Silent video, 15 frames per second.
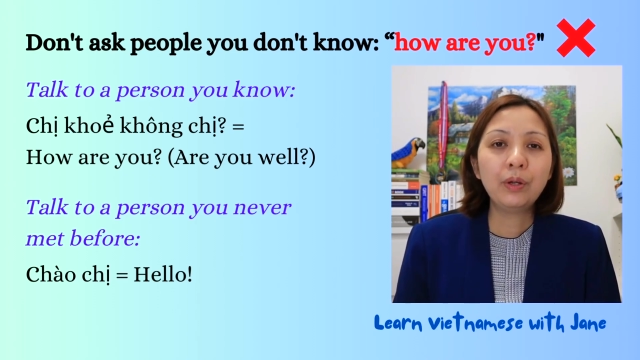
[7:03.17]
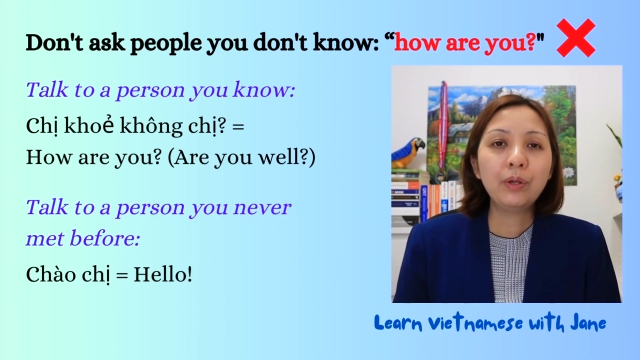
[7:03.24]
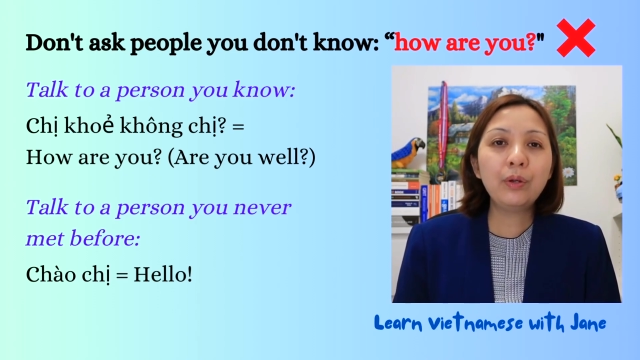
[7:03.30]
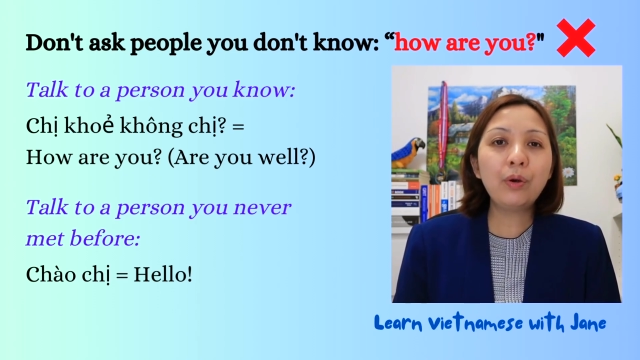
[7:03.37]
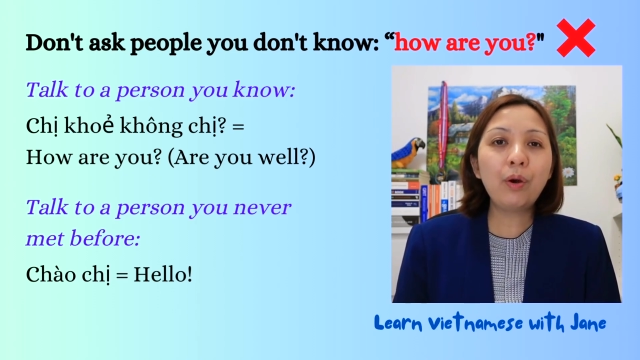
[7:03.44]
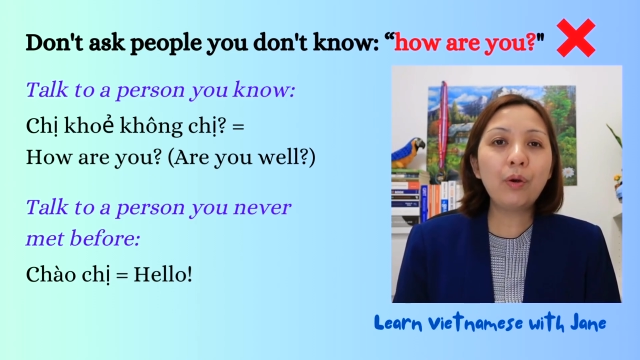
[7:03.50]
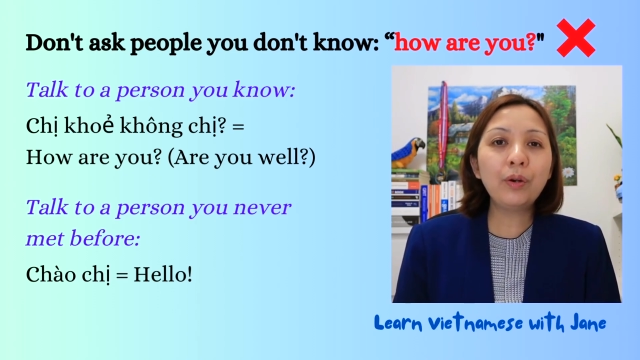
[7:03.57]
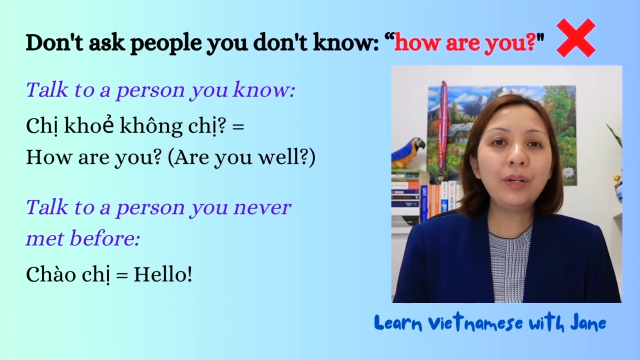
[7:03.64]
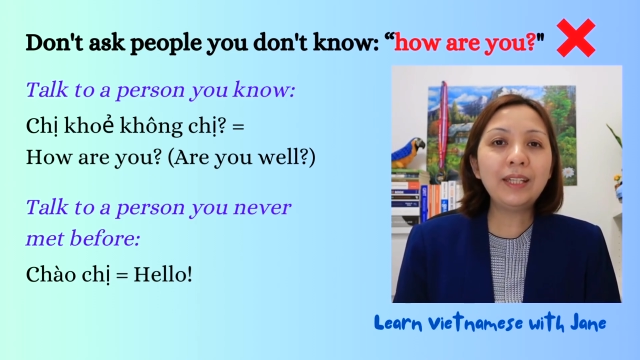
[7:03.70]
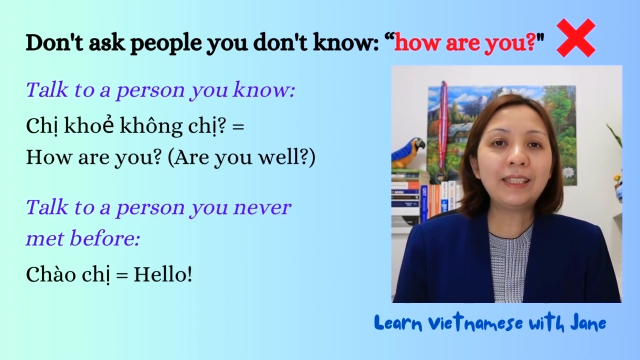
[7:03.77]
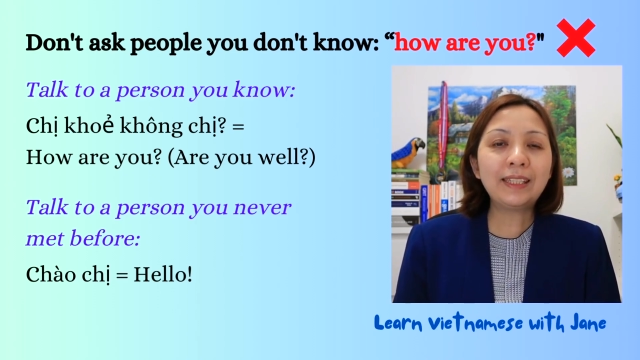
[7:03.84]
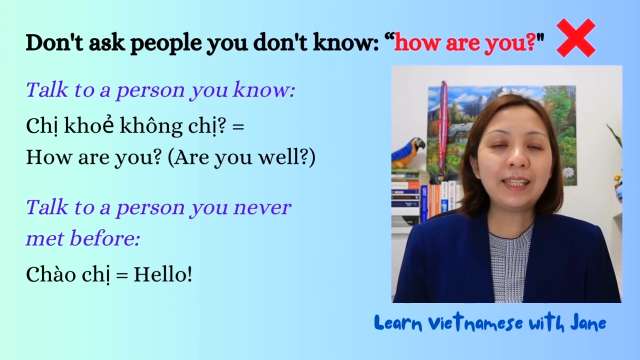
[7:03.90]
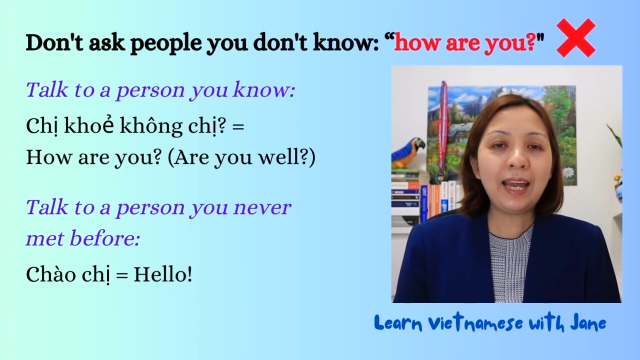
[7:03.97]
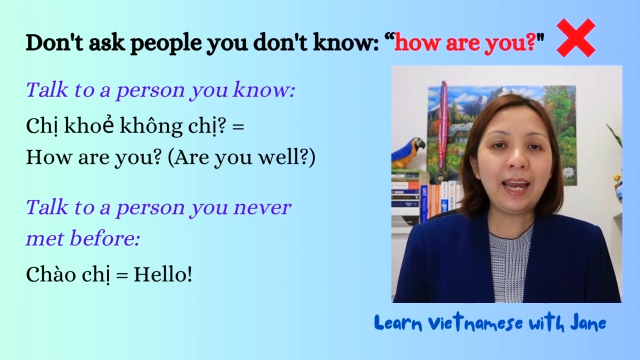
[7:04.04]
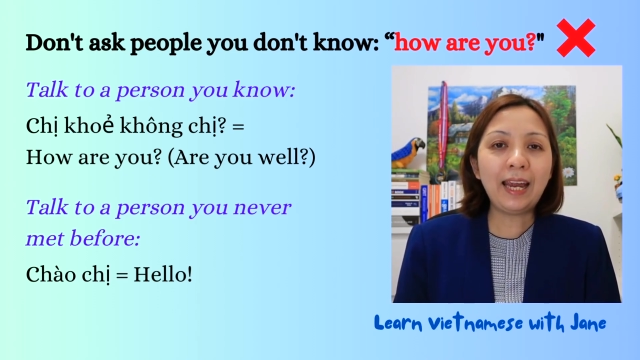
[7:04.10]
you only
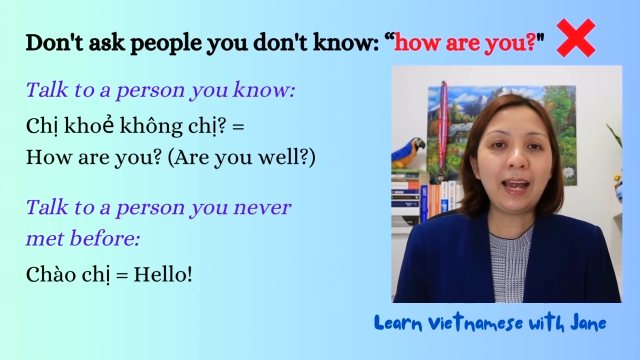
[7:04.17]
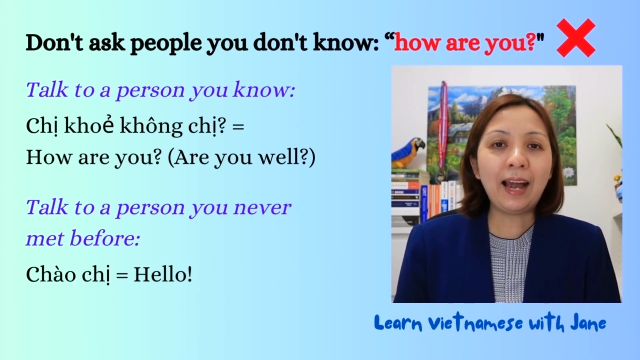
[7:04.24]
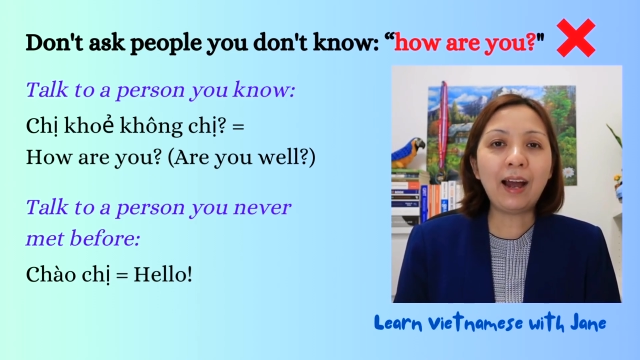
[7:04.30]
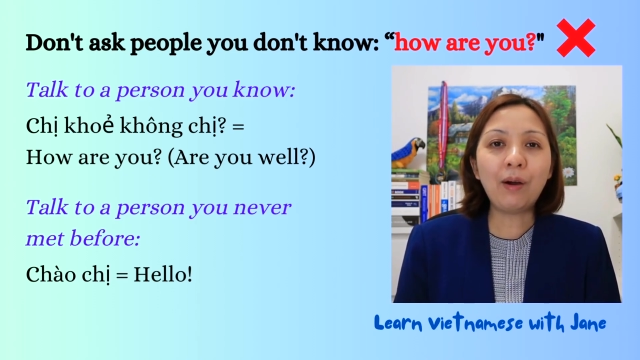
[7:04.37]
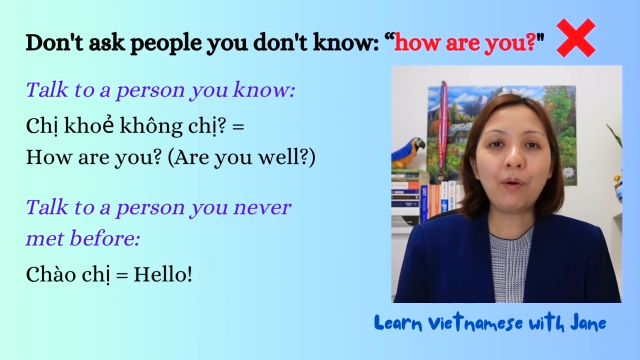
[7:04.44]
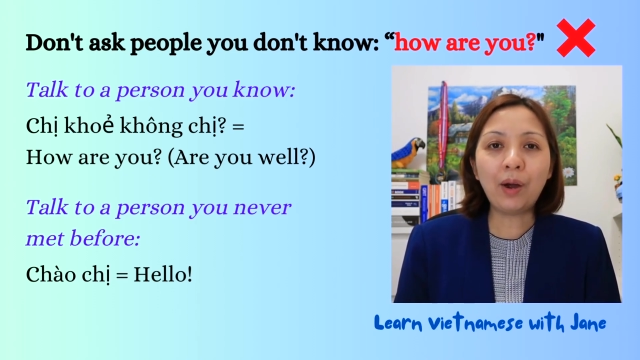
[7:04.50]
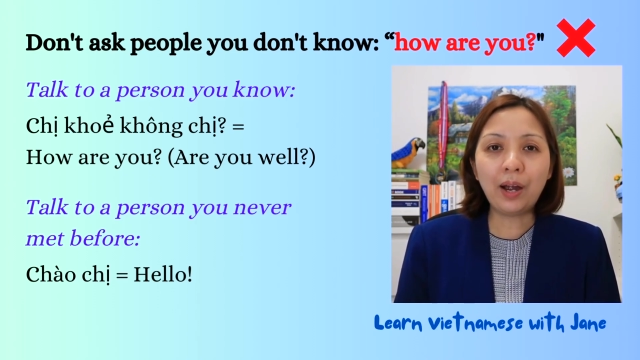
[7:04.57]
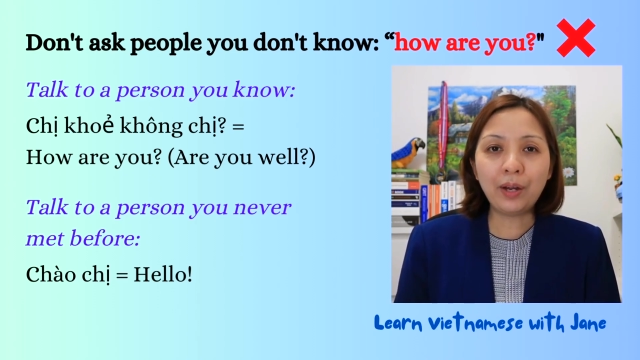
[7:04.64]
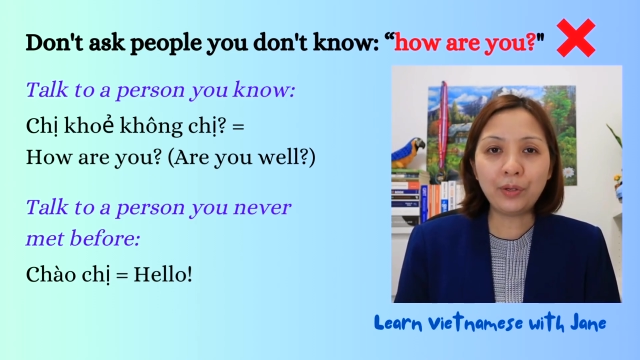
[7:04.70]
say, how are